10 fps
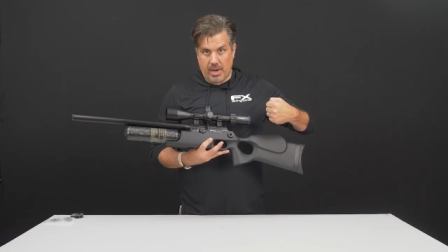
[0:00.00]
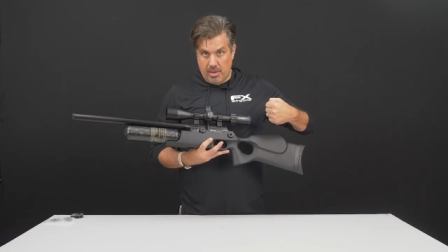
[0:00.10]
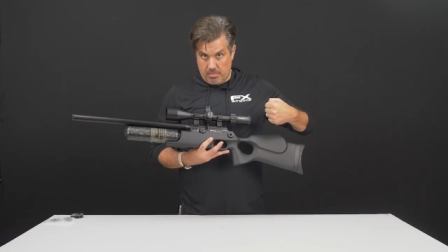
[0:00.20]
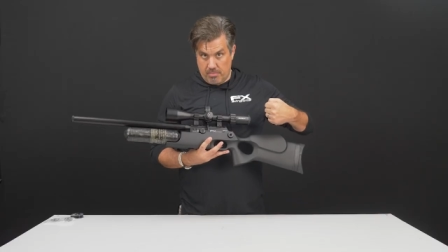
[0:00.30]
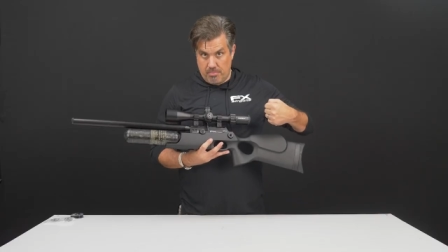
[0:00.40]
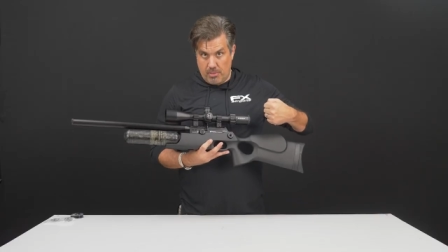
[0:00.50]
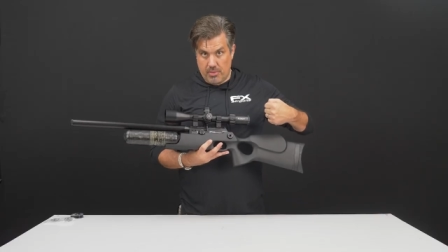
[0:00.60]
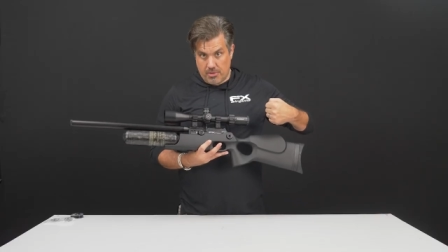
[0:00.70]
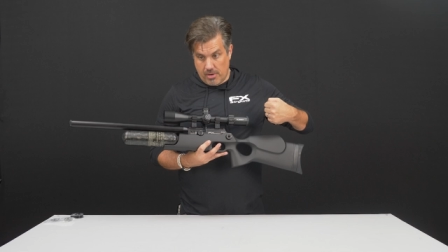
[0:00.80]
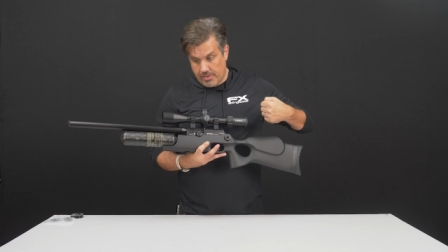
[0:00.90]
and when I
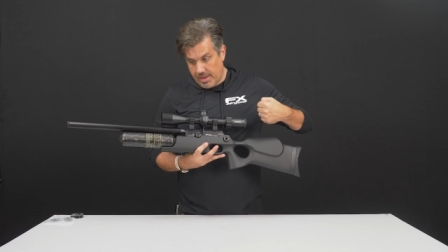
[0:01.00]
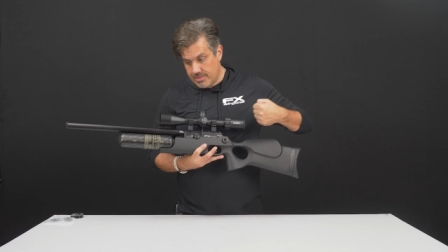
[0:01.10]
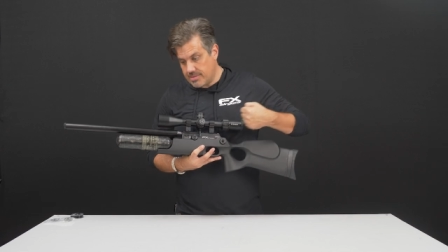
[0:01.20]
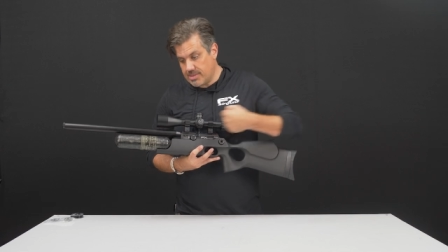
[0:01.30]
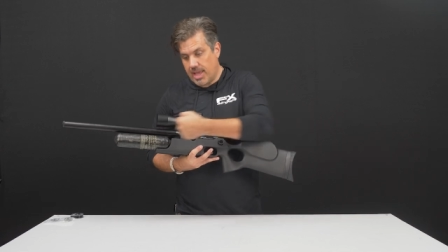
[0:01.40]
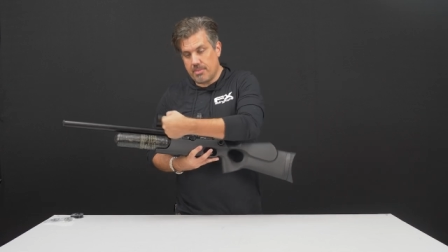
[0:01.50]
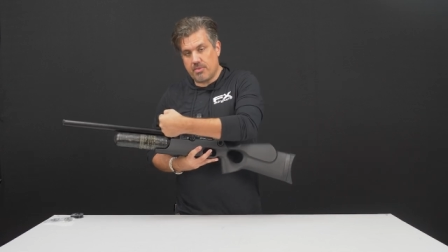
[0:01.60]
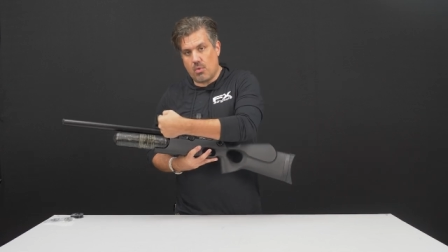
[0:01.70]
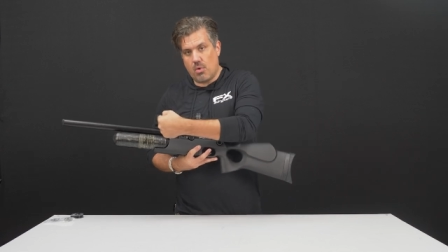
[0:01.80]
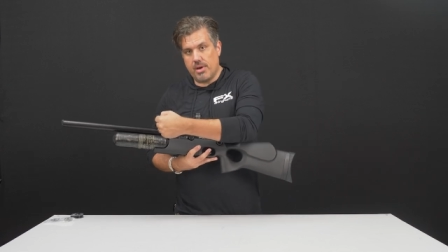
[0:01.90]
pull the trigger, that
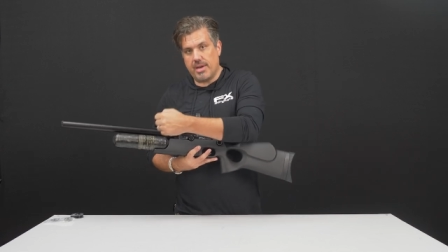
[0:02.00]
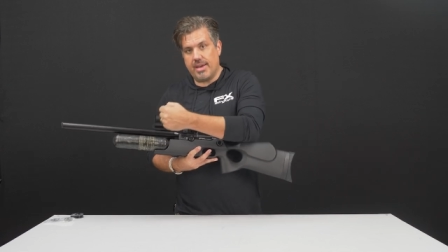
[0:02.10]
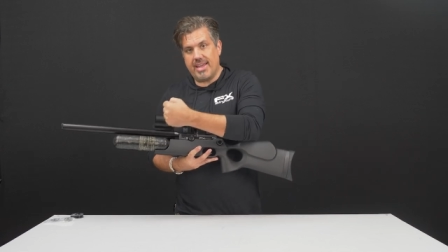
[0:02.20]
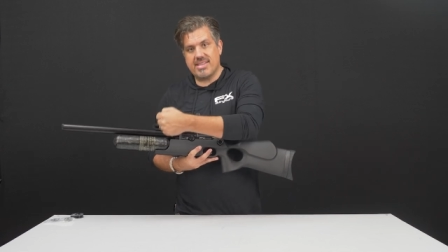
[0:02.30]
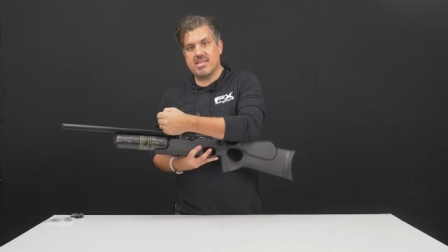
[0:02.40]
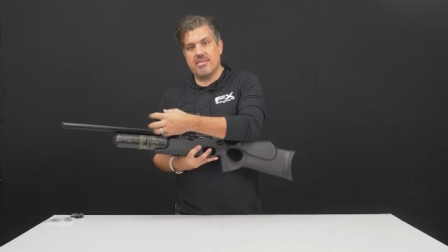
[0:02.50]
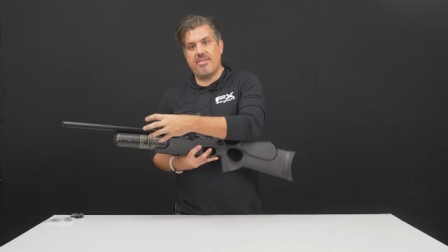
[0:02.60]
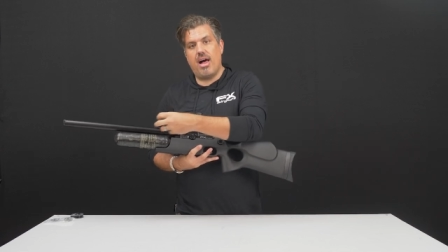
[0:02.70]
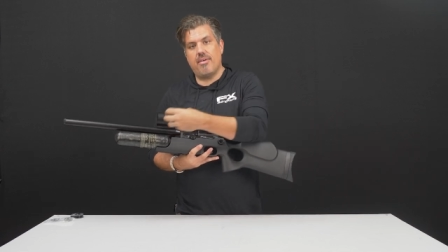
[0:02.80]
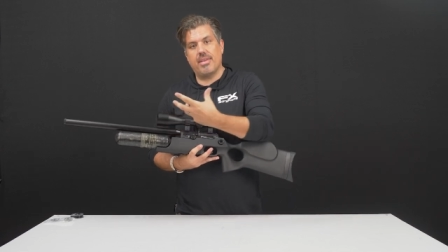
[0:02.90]
slams forward and hits the
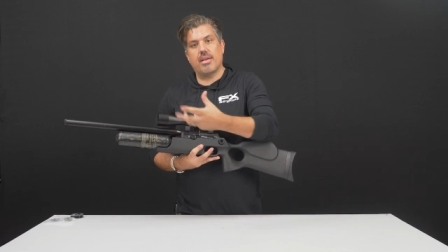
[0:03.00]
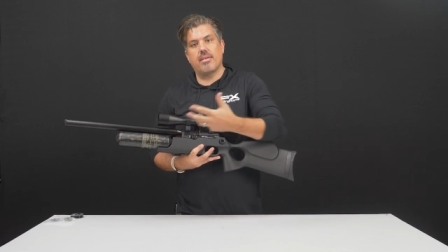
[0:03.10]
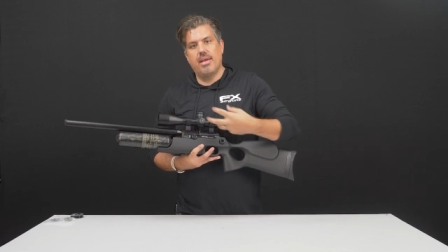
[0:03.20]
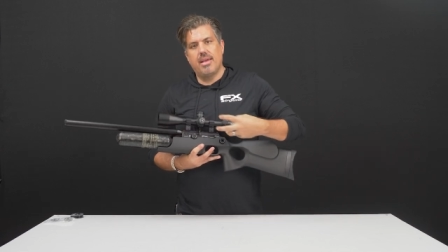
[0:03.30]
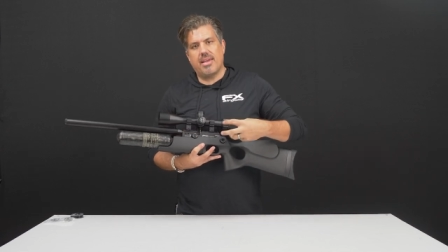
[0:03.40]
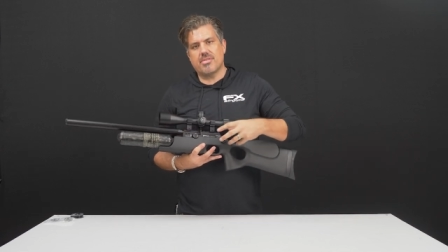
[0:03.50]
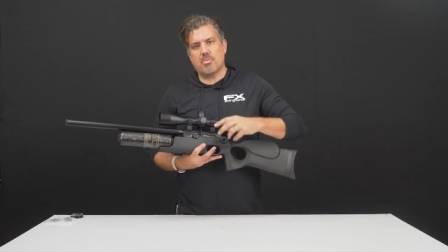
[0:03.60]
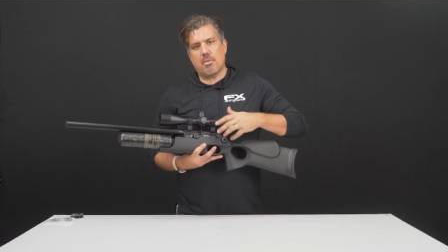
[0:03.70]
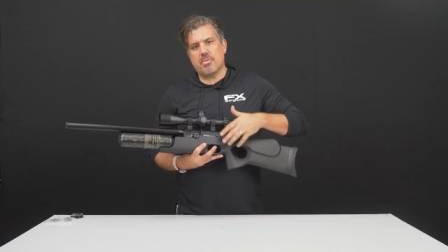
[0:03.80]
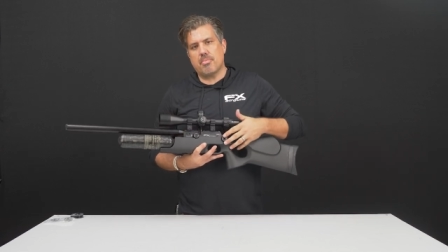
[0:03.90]
valve, and that
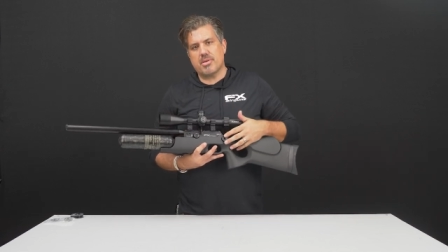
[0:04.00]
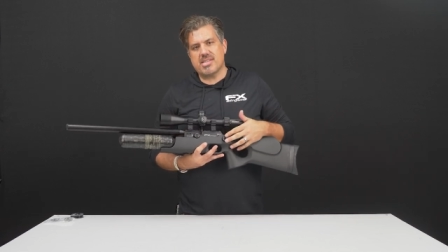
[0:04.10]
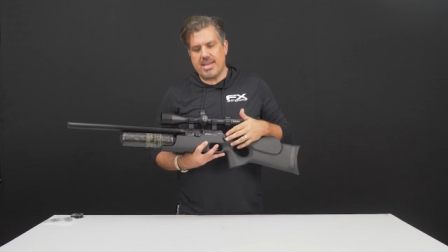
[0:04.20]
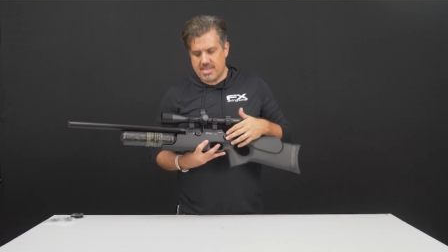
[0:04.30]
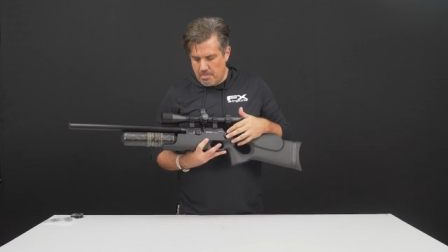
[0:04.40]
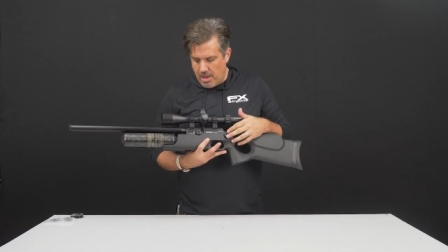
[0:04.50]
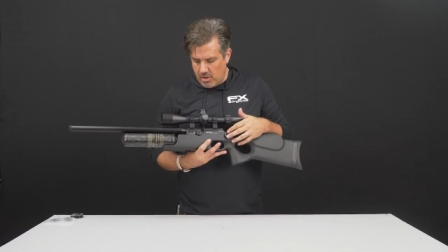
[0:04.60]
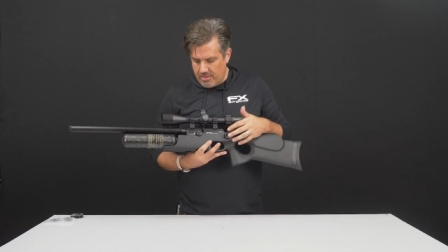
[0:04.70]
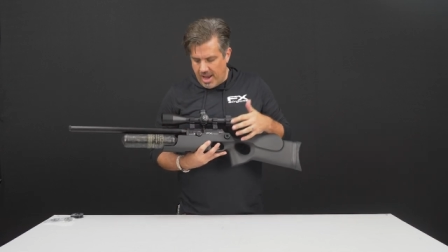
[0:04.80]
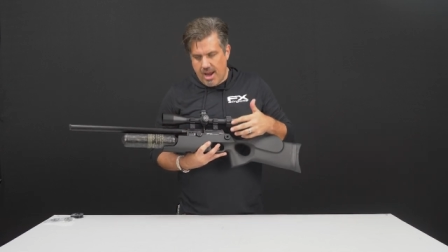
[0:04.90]
gives a pre precise
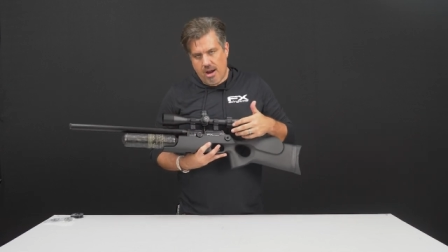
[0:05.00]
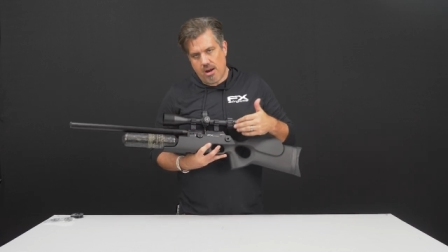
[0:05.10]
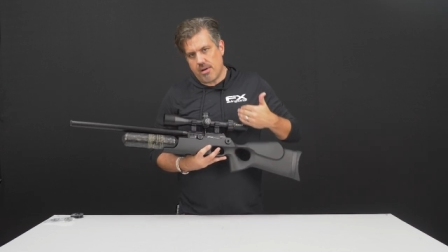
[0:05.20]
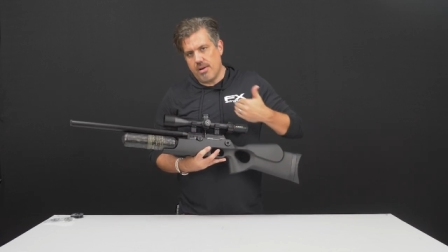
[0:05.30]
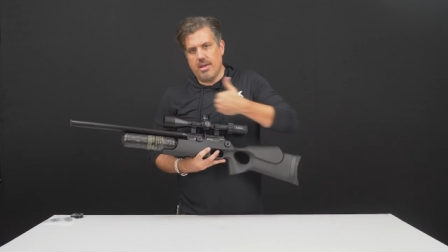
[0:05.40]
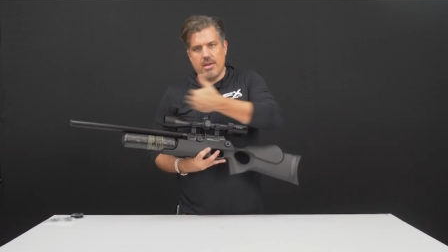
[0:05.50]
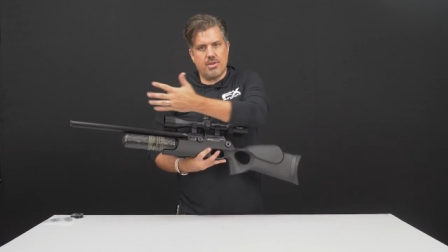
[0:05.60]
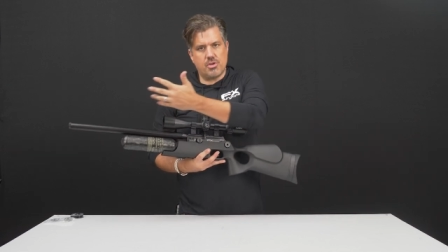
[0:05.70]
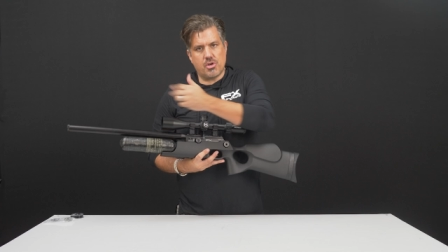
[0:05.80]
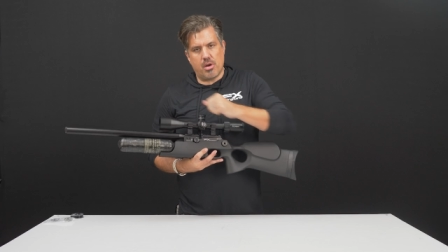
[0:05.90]
amount of air
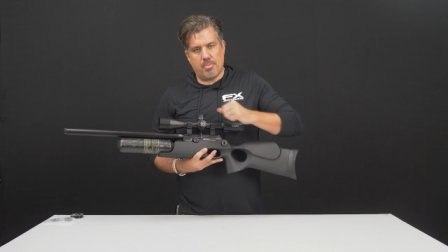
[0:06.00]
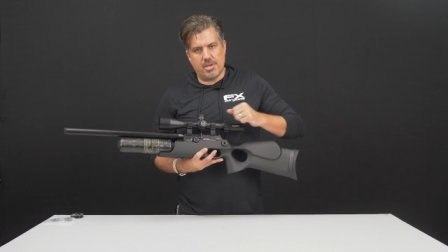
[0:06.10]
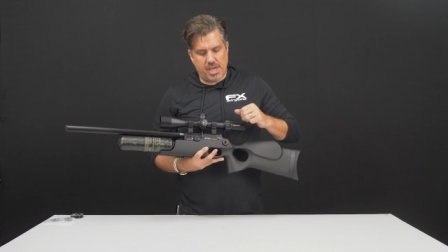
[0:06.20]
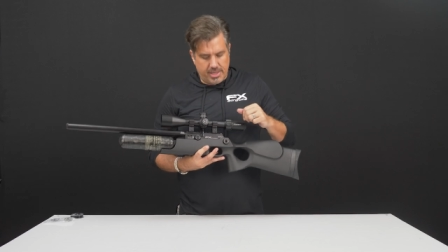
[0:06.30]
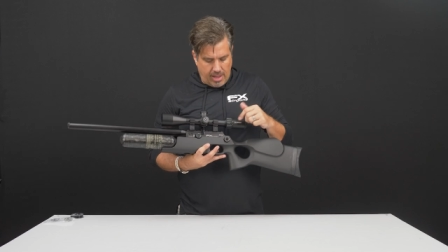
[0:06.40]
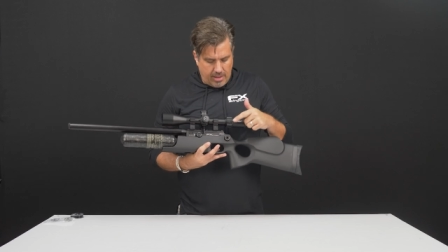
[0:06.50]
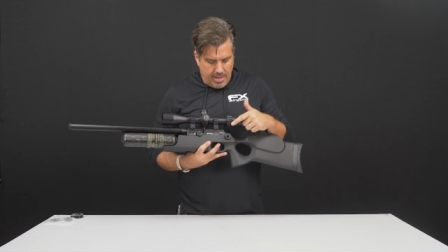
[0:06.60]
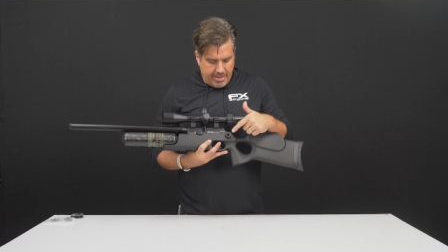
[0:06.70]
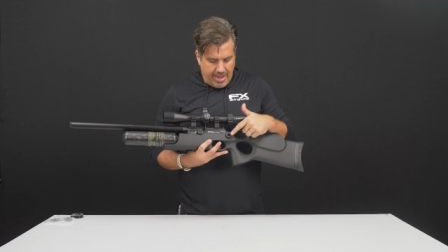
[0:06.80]
to shoot your projectile.